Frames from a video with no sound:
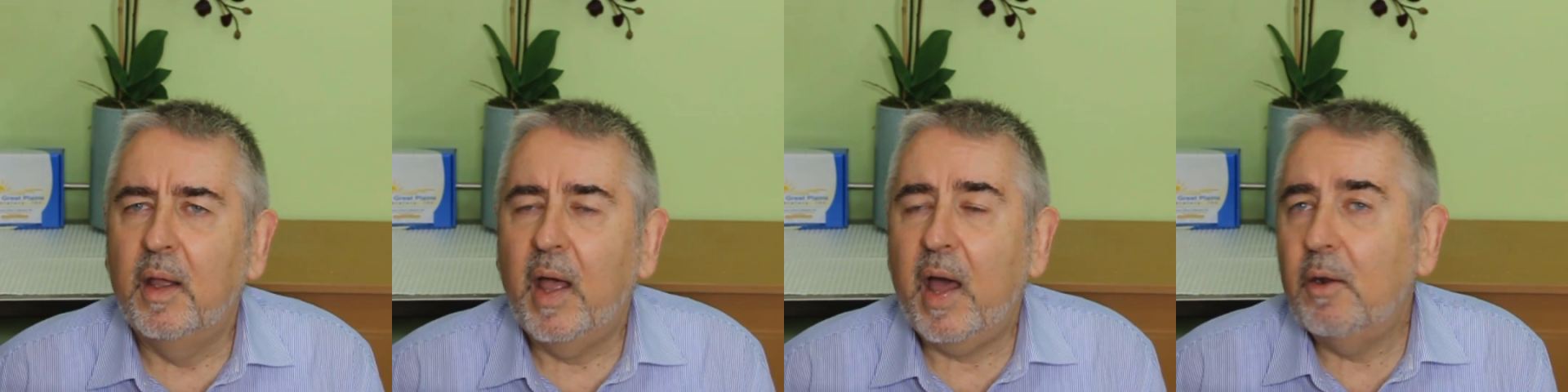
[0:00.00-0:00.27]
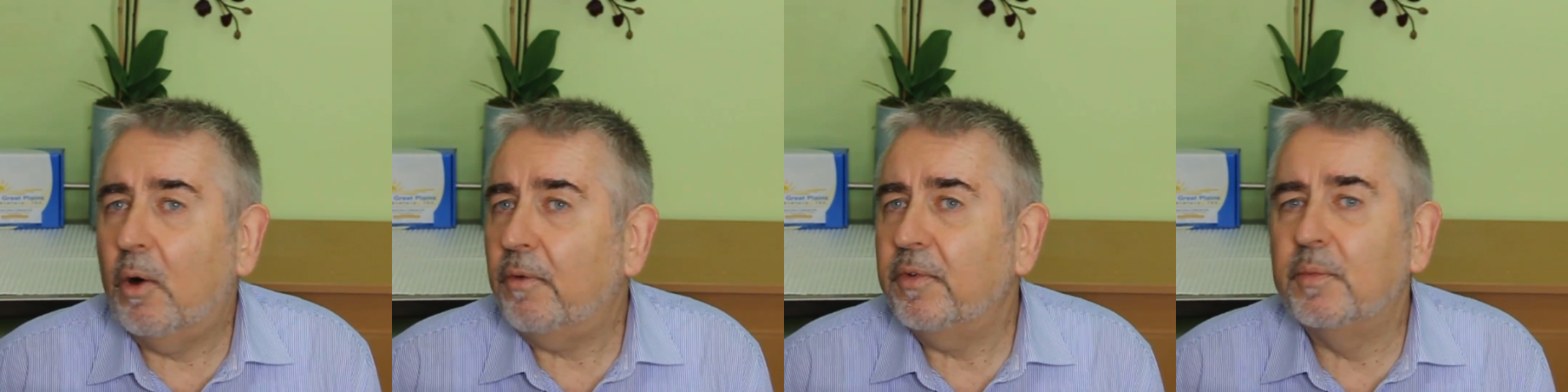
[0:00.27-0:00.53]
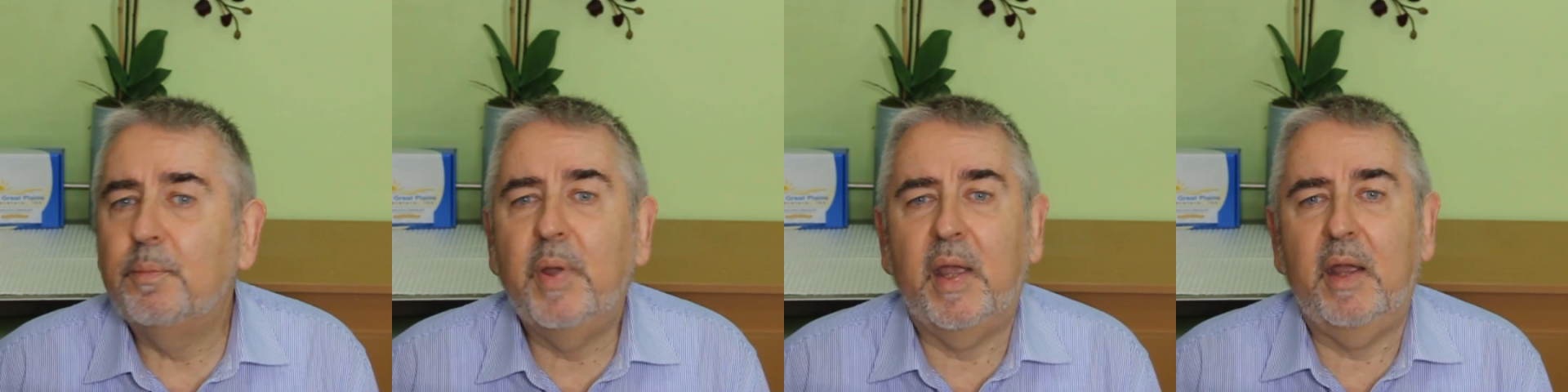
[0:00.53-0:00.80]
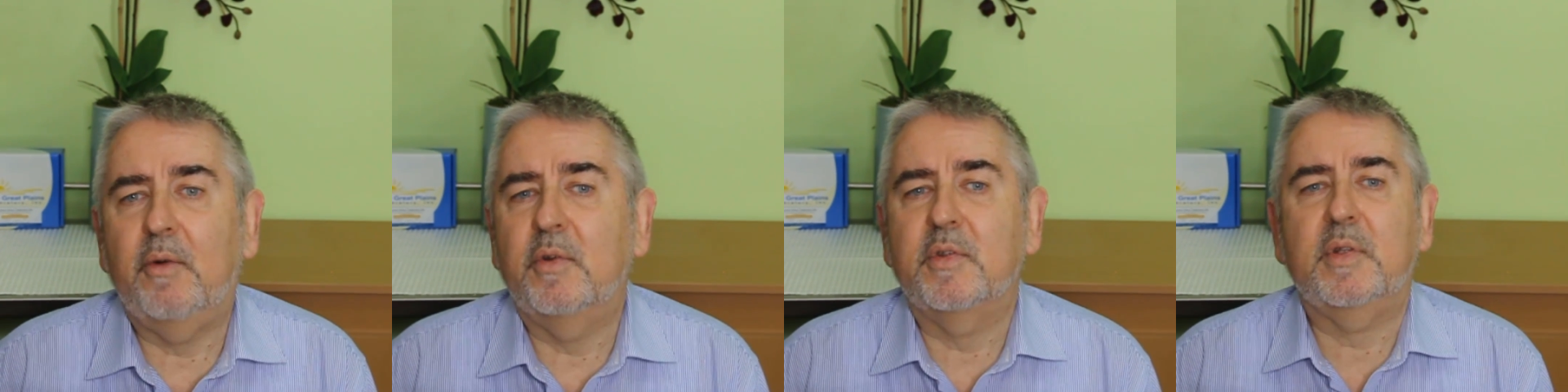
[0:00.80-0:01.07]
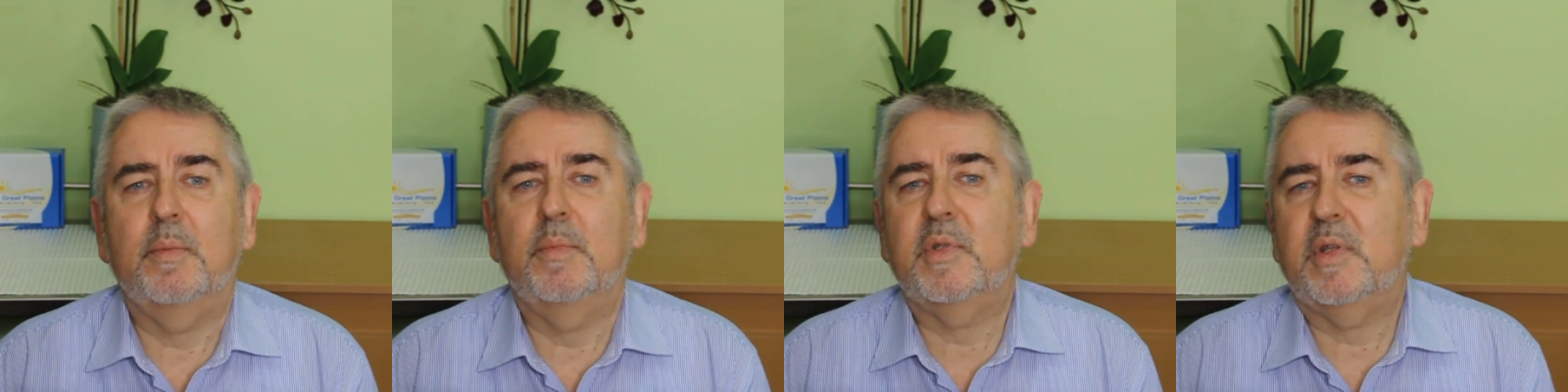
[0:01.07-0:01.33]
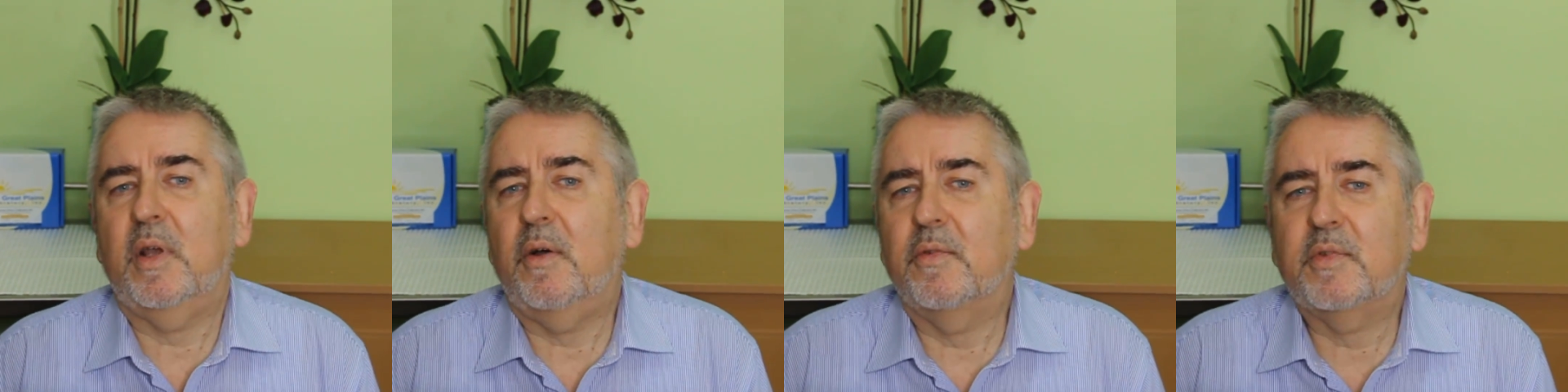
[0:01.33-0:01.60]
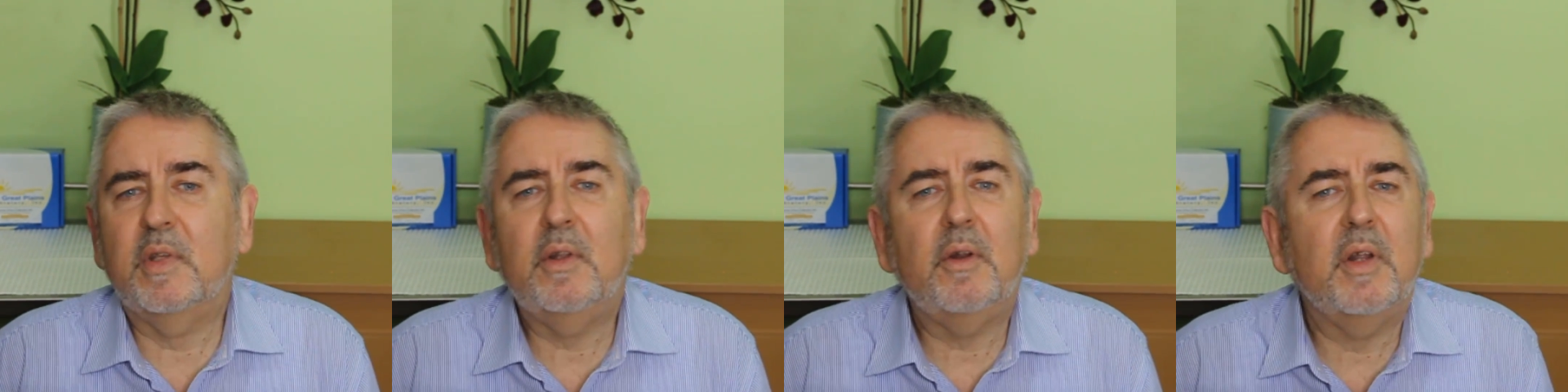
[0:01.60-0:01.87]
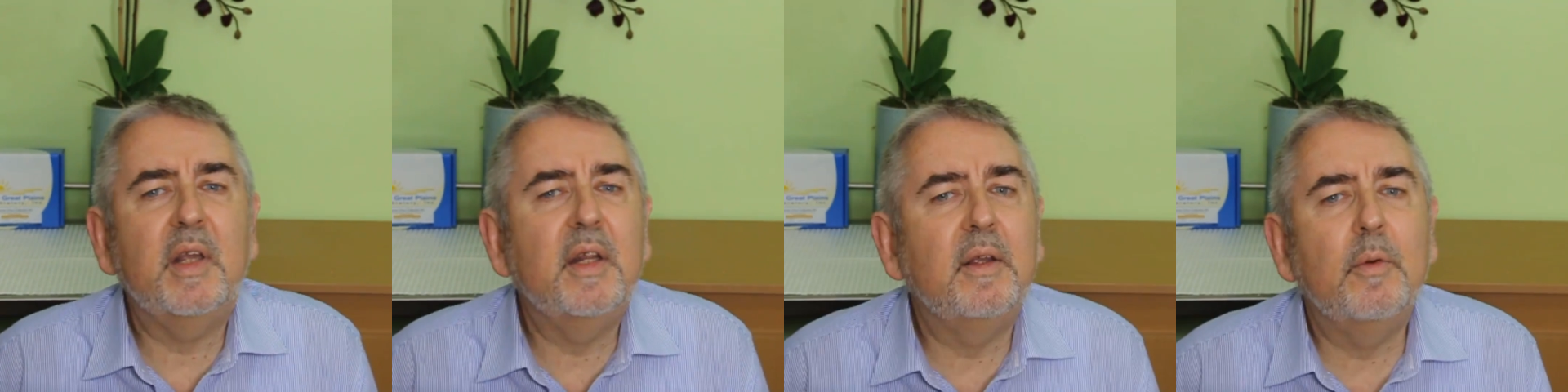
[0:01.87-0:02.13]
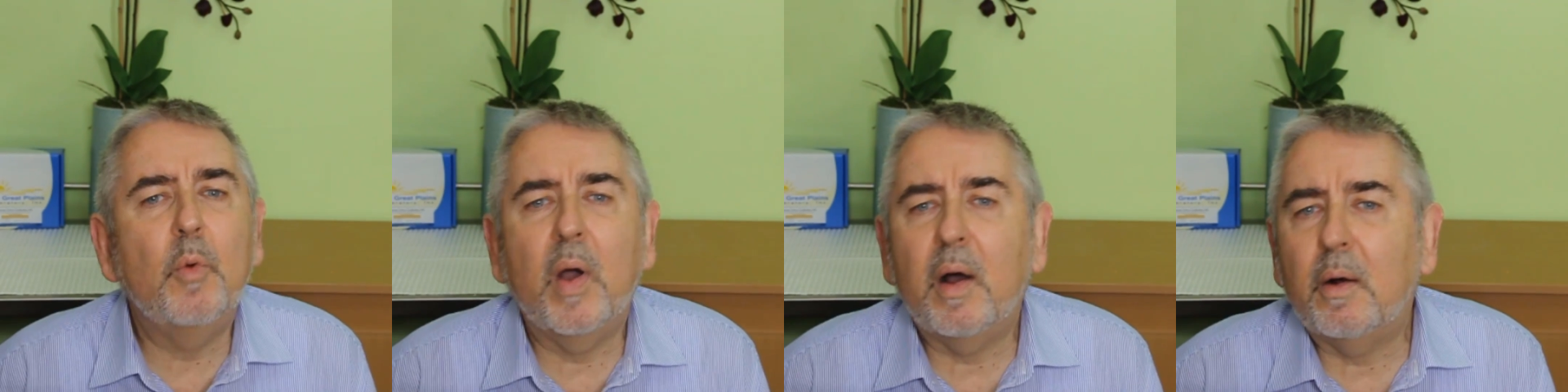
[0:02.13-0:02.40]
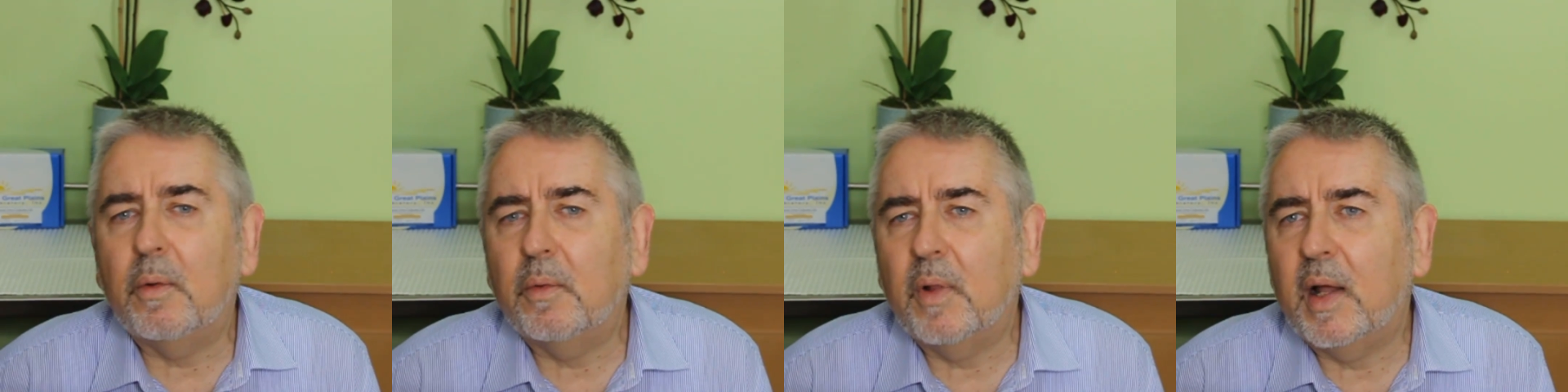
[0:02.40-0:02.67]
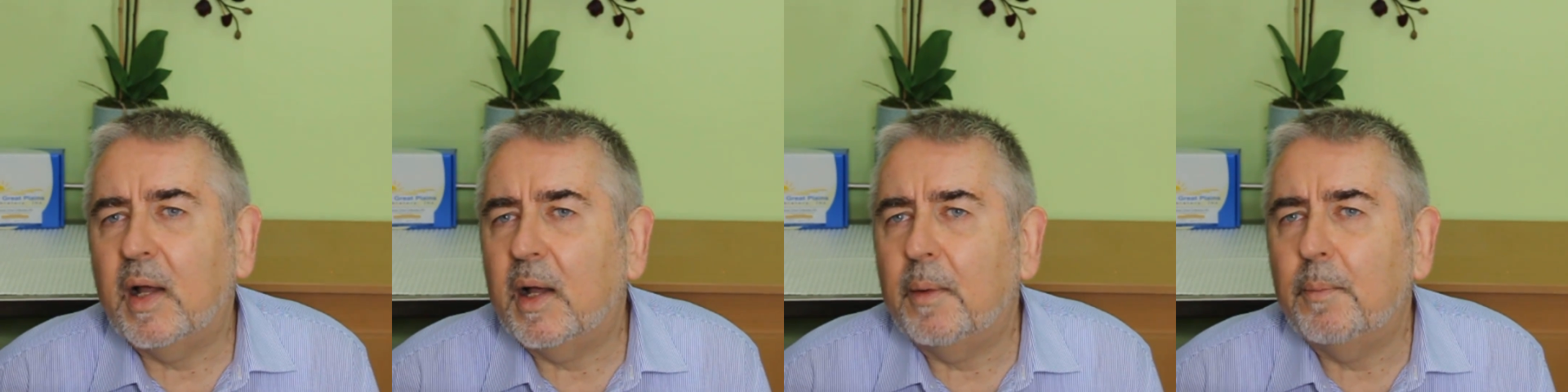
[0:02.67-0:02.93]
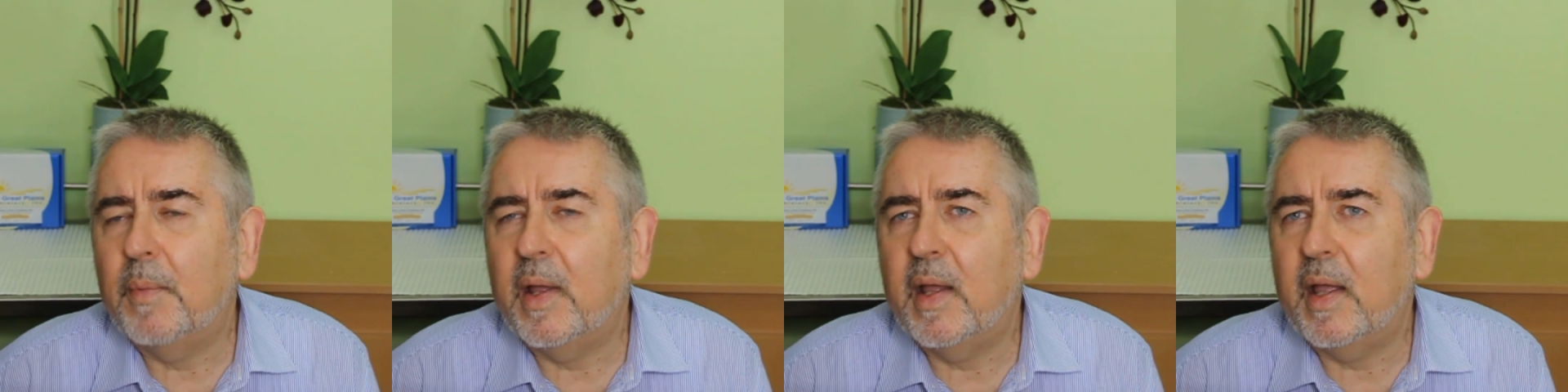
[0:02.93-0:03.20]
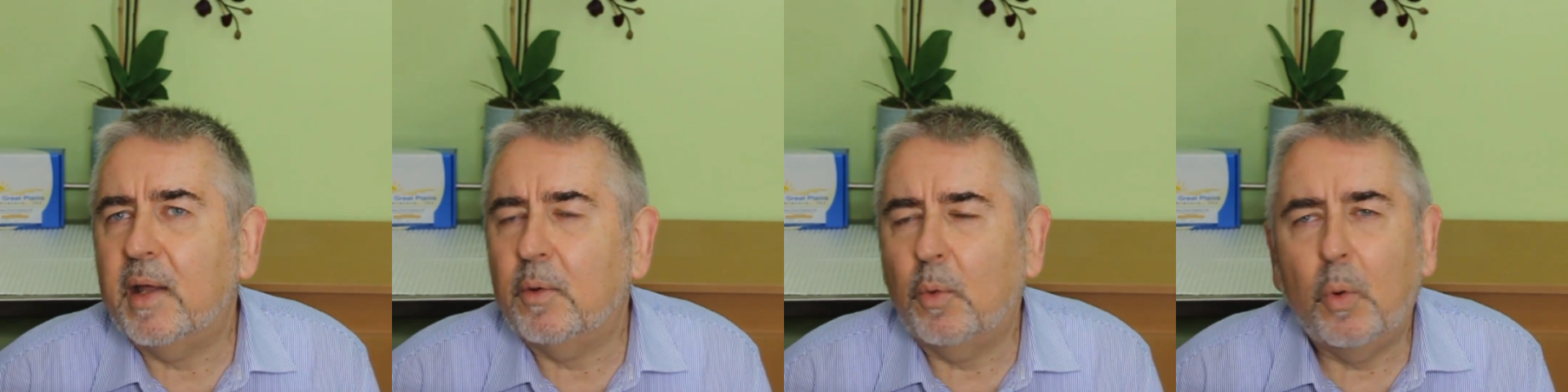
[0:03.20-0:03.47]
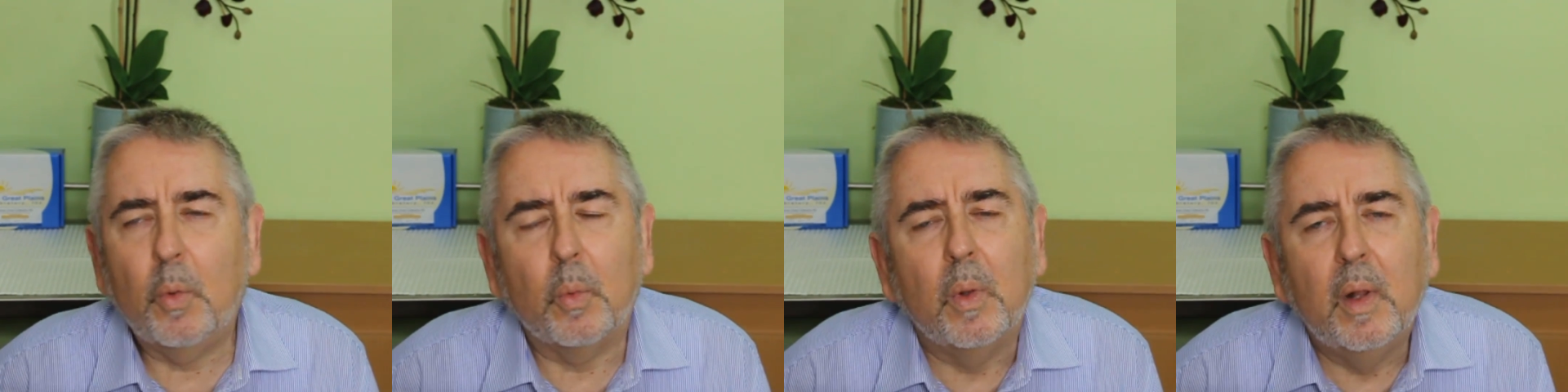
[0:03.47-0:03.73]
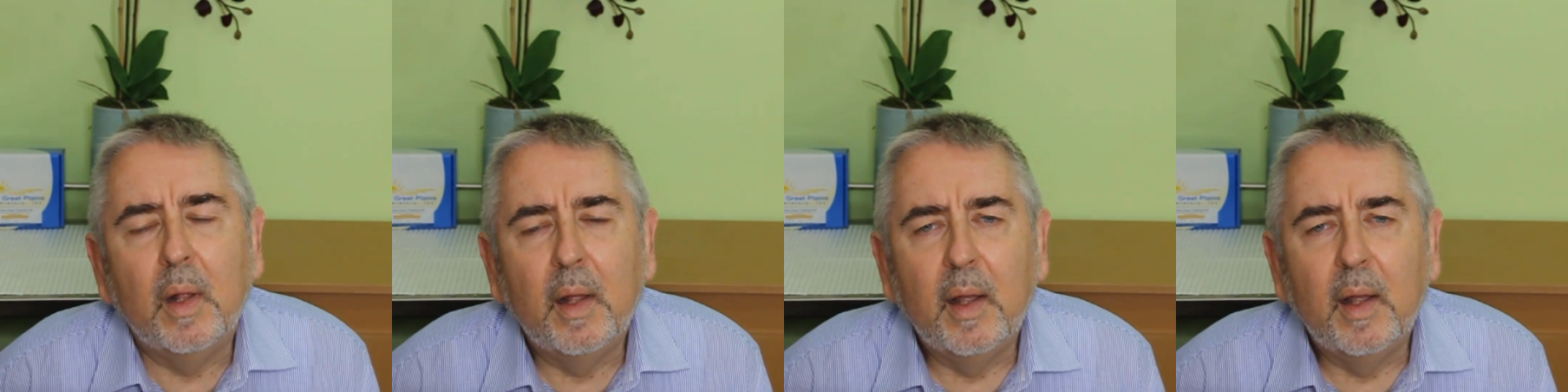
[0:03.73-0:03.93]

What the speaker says: And often parents themselves, they're not eating well at all.